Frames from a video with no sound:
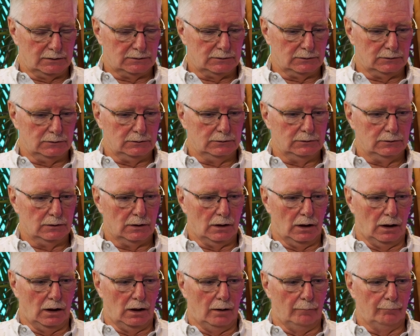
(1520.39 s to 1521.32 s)
actually.
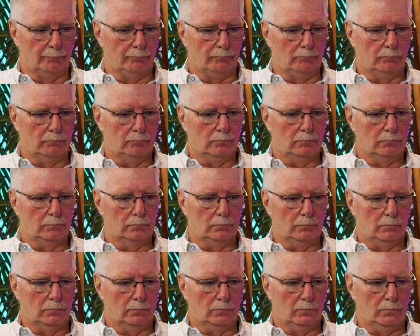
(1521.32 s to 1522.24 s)

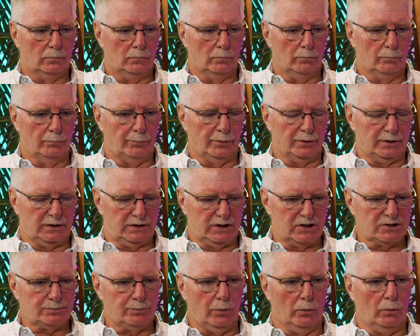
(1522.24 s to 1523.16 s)
But at
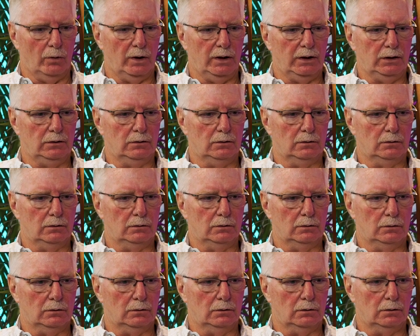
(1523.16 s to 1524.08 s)
this point,
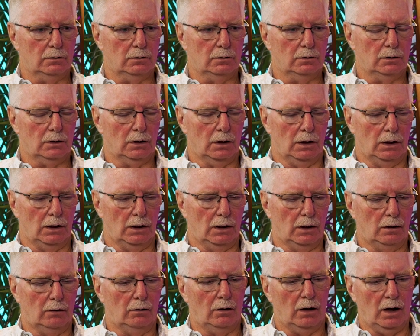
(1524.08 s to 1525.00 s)

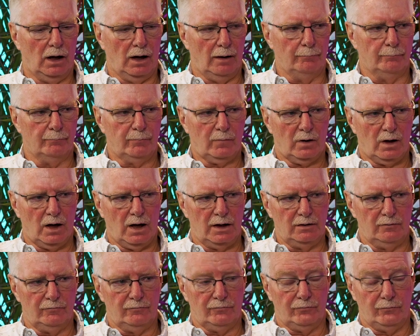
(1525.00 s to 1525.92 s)

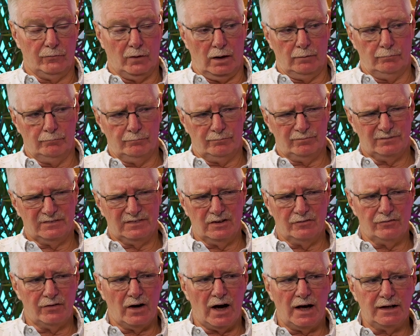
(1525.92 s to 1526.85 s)
I'm
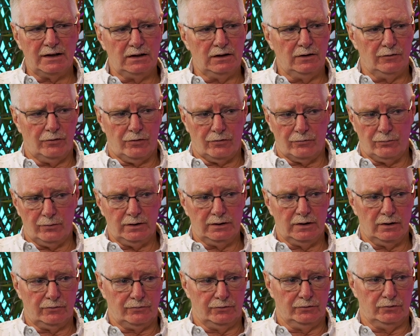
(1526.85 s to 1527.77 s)
divided in three
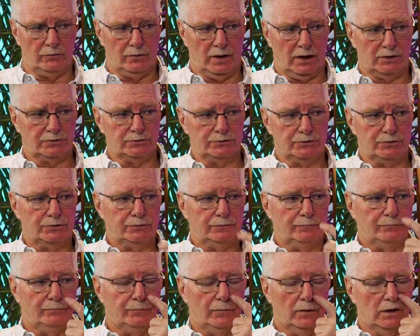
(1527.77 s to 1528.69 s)
different directions.
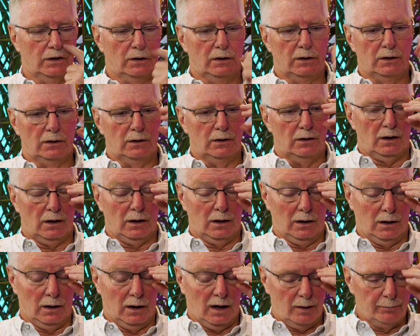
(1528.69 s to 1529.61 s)

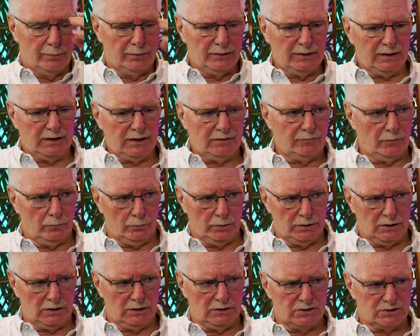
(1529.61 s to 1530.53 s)
I believe that
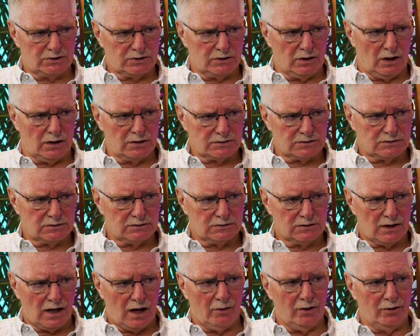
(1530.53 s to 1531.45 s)
we discussed
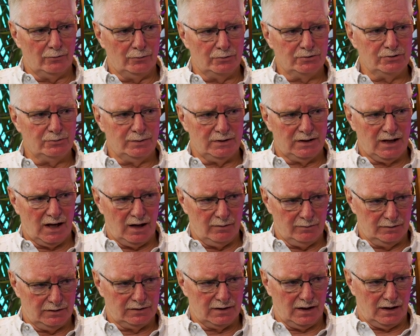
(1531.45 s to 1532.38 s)
how I originally
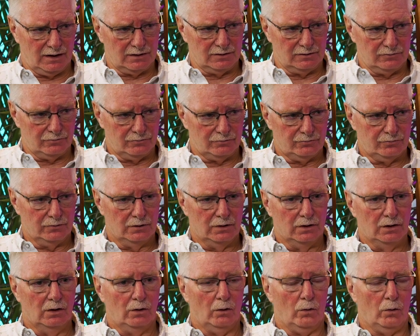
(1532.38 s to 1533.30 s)
became a detective,
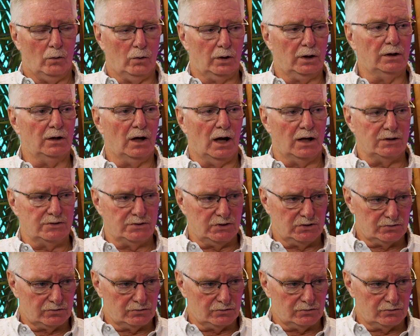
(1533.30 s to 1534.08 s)
organizing